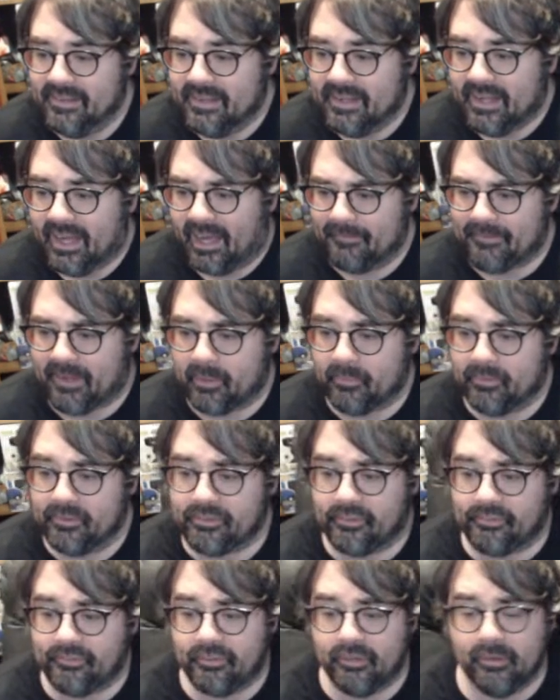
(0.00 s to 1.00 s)
I thought it was
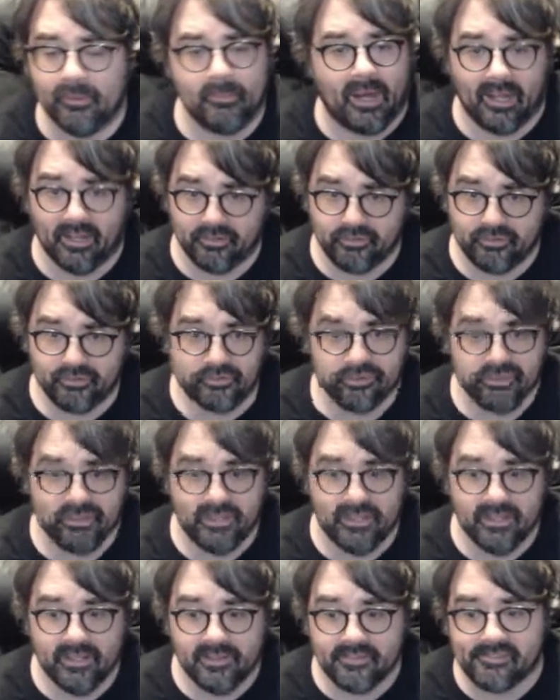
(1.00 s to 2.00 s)
just too much.
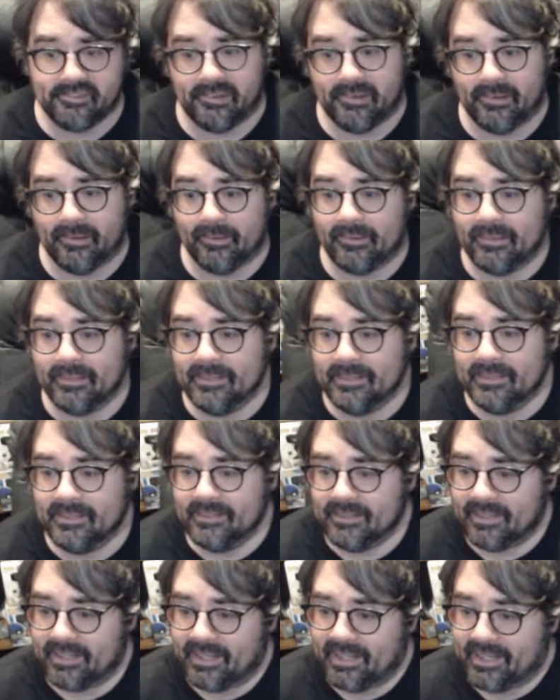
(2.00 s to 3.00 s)
So,
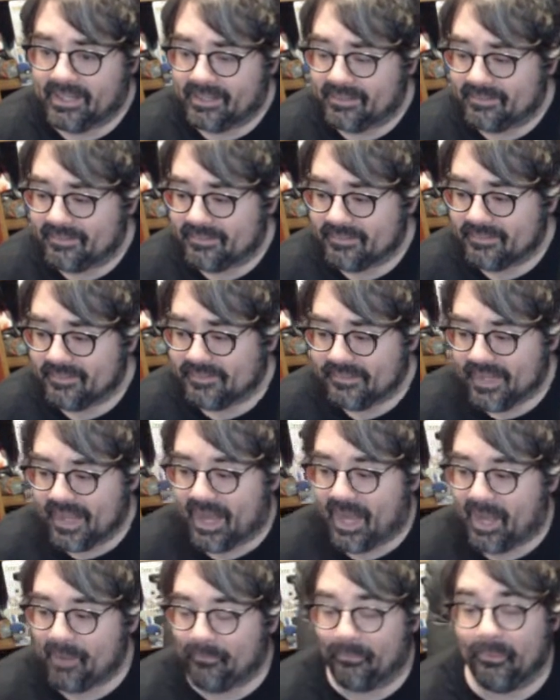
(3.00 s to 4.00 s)
and yeah,
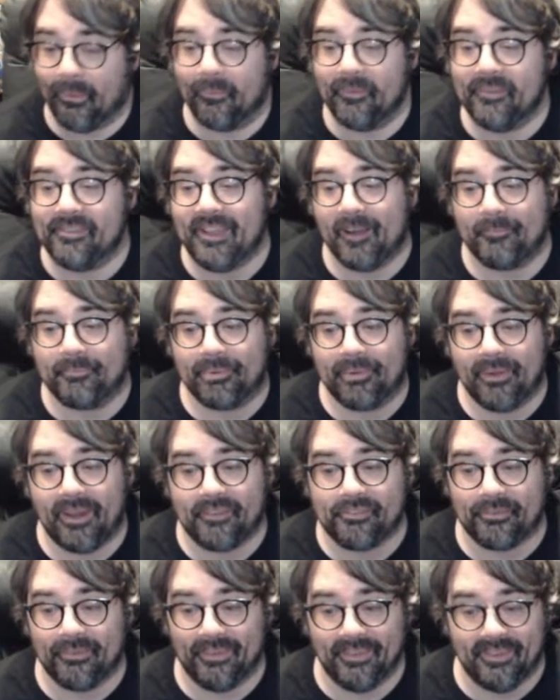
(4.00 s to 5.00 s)
I won't always have
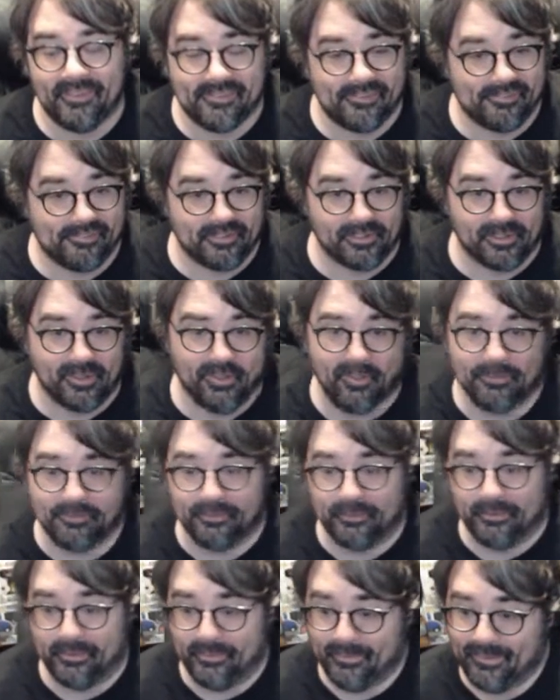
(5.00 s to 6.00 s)
press releases to go
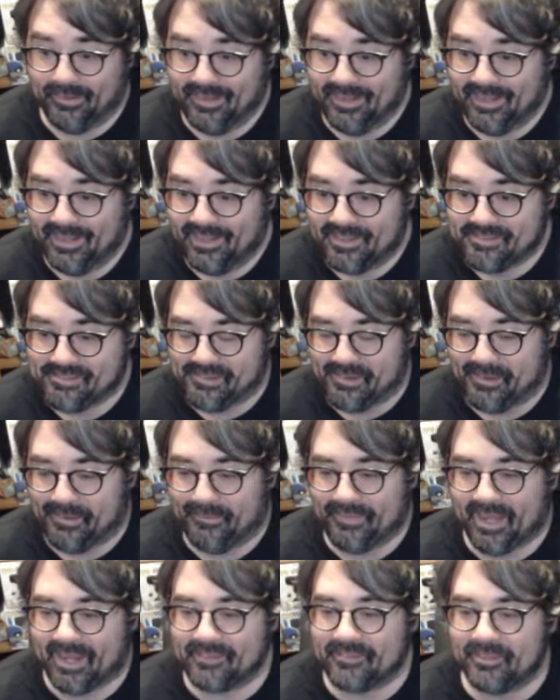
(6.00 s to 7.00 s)
through. So
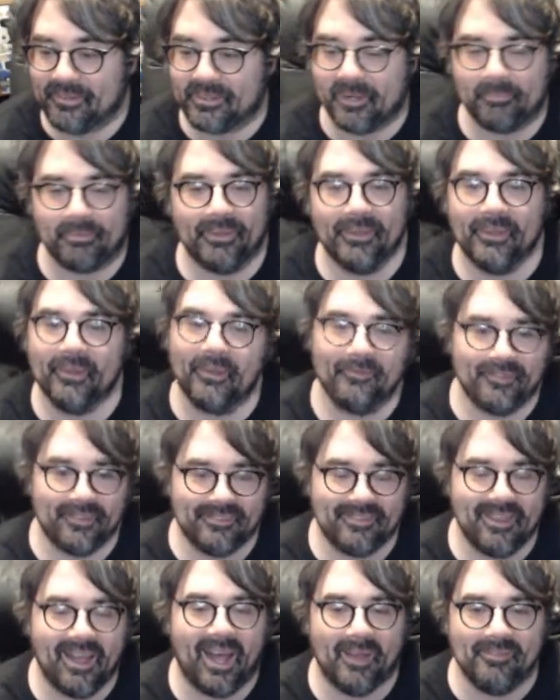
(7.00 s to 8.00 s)
that took up a little bit
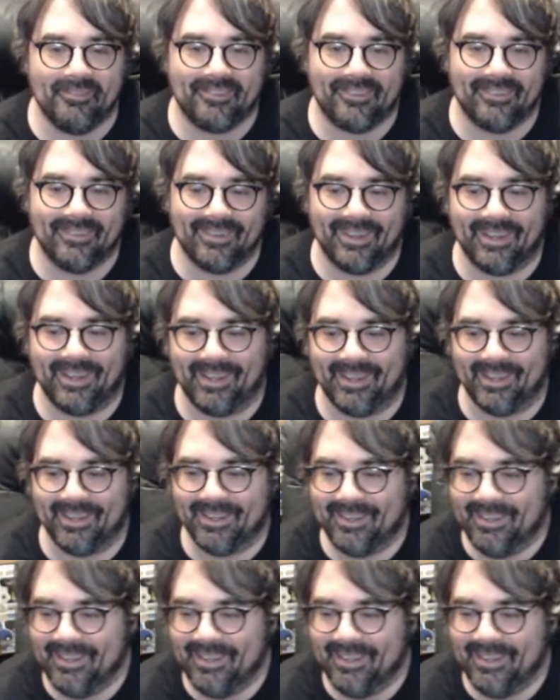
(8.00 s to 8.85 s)
of time today.